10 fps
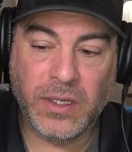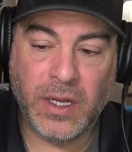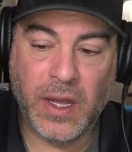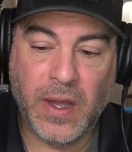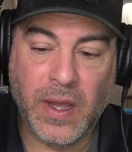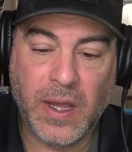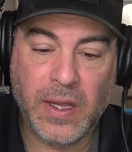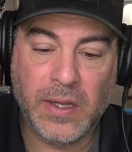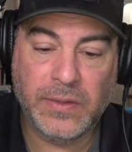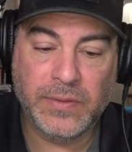uh,
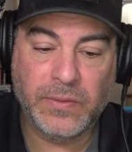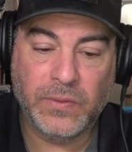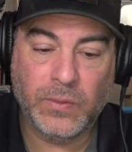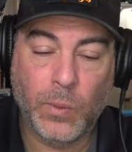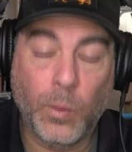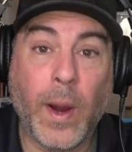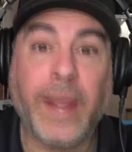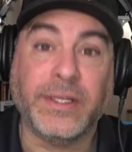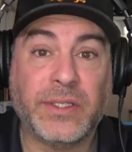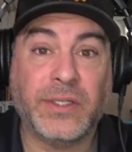
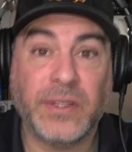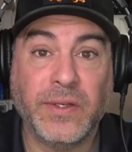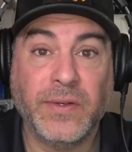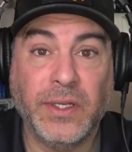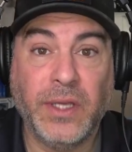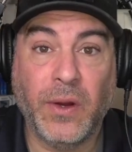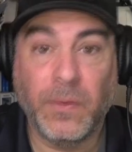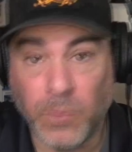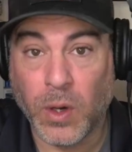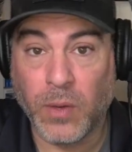weights,
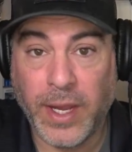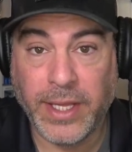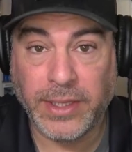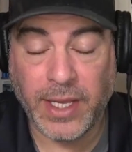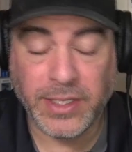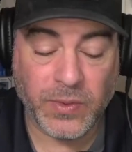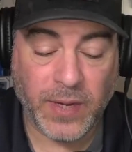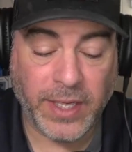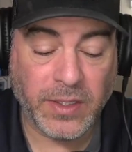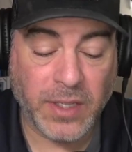more weight, less
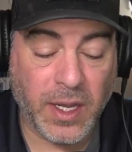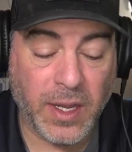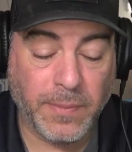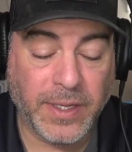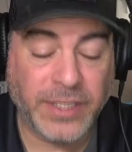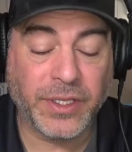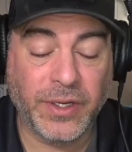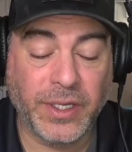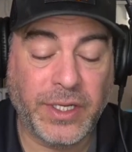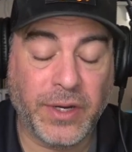weight.
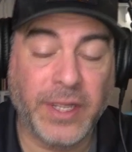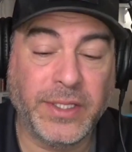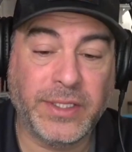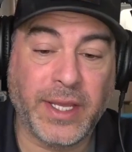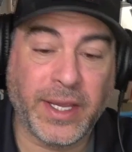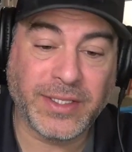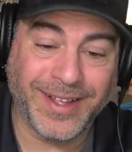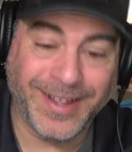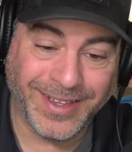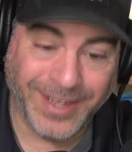Muscular endurance takes
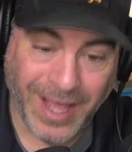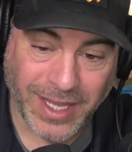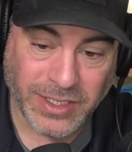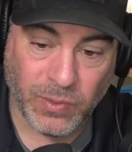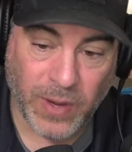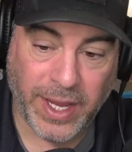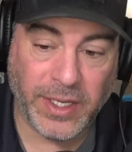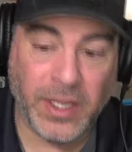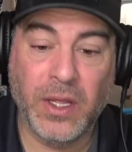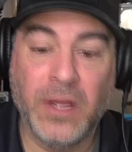less weight,
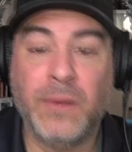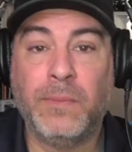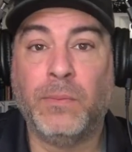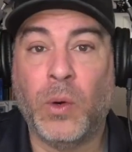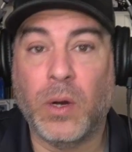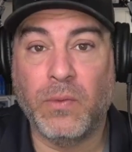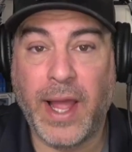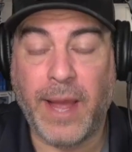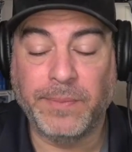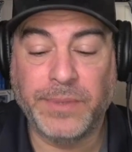more
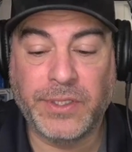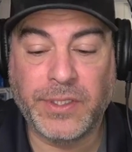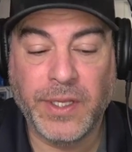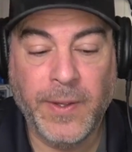reps.